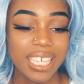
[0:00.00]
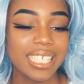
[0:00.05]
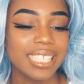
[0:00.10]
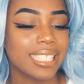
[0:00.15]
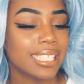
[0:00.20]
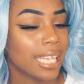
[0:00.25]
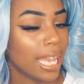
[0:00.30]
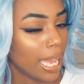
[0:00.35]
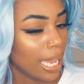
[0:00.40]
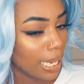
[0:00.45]

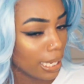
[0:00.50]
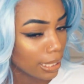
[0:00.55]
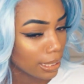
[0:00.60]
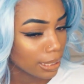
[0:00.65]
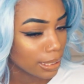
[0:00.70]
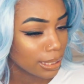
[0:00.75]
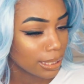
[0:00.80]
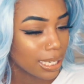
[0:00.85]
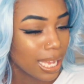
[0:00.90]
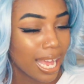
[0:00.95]

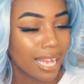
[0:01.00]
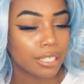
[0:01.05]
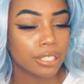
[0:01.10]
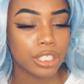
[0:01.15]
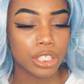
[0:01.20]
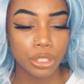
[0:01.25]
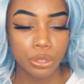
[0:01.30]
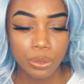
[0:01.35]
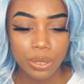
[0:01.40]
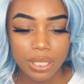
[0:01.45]
Tangling, I
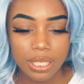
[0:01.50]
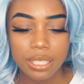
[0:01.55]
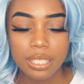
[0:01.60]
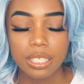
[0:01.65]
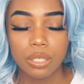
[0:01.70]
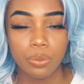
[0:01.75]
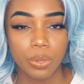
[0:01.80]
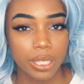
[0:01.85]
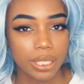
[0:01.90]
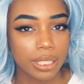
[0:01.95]
do see
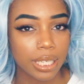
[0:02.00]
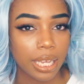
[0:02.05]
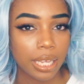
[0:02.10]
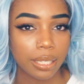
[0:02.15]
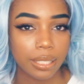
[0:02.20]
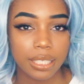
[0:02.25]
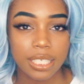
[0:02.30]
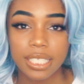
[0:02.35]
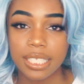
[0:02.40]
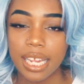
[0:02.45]
this wig
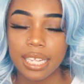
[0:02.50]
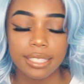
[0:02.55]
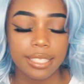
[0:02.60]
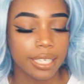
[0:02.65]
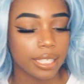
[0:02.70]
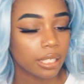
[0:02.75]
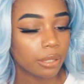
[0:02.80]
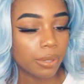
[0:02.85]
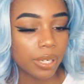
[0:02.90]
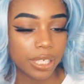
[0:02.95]
tangling. It's not
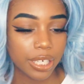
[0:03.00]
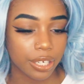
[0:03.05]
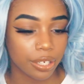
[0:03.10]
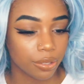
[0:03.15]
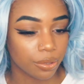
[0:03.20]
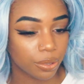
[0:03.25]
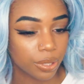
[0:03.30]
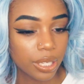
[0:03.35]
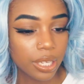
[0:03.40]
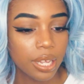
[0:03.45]
tangling right
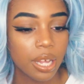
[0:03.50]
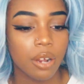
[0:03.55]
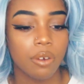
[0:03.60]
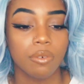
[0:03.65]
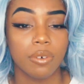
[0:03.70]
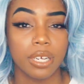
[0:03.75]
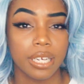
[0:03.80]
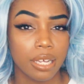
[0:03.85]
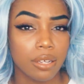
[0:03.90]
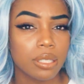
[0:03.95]
now.
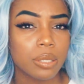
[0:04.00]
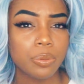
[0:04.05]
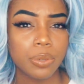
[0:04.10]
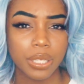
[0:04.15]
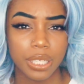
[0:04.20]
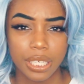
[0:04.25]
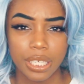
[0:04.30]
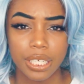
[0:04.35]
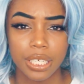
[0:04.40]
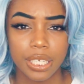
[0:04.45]
Right now it's
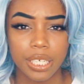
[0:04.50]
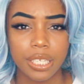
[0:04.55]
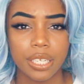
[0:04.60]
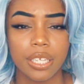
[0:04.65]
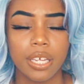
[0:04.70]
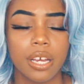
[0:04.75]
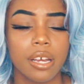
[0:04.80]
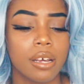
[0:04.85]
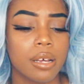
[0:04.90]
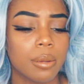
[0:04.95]
pretty good,
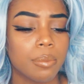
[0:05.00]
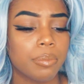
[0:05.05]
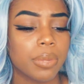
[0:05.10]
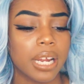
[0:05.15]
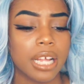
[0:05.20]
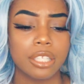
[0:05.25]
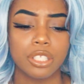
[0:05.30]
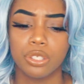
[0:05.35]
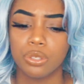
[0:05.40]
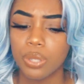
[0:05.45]
but
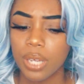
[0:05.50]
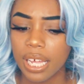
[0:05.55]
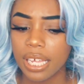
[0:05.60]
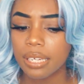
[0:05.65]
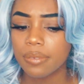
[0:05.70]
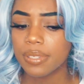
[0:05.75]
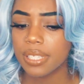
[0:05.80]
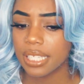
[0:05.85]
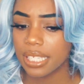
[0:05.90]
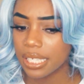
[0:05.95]
I do kind
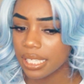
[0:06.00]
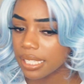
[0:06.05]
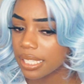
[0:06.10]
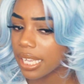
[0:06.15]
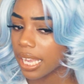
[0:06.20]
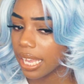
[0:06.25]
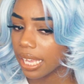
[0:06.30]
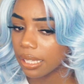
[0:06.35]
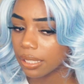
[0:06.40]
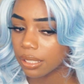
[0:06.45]
of see it
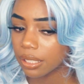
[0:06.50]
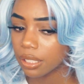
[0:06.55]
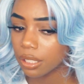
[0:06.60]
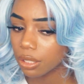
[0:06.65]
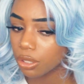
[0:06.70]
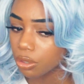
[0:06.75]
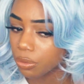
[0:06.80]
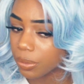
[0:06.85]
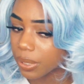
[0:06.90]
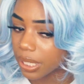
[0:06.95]
tangling a
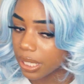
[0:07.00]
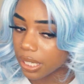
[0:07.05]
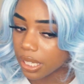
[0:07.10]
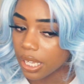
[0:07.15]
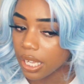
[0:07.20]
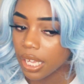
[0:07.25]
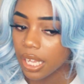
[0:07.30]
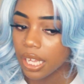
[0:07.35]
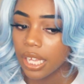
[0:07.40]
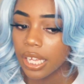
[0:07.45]
little bit
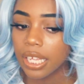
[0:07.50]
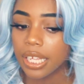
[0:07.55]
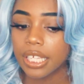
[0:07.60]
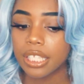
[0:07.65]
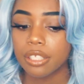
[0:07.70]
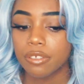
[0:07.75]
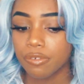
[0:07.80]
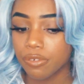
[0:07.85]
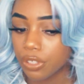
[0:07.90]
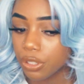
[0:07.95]
in
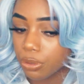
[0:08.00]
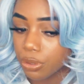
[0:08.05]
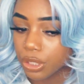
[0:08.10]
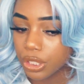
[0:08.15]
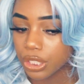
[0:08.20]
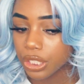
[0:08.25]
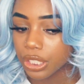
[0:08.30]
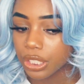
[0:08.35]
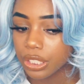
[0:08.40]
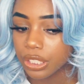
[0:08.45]
the
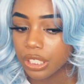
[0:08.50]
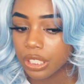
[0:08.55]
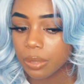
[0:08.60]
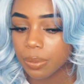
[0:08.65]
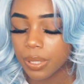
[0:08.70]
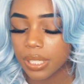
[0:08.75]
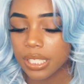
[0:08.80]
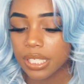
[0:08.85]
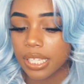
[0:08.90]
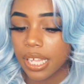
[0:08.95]
future, just
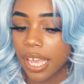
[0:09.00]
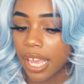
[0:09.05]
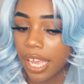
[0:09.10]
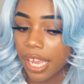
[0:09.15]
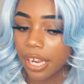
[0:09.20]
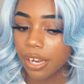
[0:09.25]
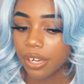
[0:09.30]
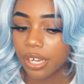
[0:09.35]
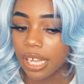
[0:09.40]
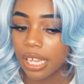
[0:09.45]
because the
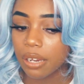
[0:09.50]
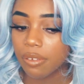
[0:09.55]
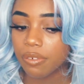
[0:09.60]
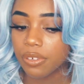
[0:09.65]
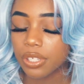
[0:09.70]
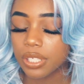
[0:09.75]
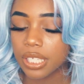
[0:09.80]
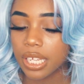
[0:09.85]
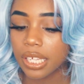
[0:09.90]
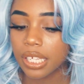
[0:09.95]
hair kind of
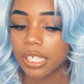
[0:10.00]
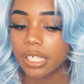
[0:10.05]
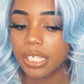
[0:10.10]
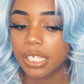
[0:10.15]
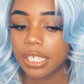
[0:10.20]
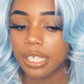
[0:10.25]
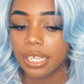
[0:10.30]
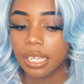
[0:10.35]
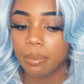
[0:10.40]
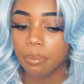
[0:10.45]
feels like it
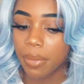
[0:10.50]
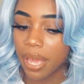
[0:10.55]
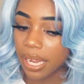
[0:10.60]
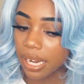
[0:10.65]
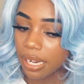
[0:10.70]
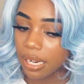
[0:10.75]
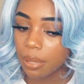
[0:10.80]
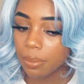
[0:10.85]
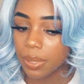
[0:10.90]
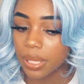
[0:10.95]
could get
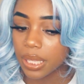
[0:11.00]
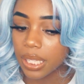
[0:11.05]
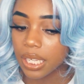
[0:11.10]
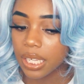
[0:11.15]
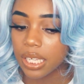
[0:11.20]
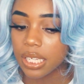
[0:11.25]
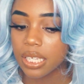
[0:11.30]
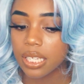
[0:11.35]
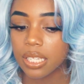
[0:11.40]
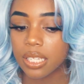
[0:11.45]
matted up at the
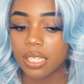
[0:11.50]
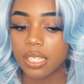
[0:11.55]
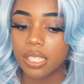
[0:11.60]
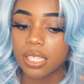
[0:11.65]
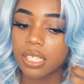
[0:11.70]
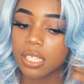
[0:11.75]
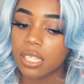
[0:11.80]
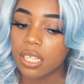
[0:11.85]
ends,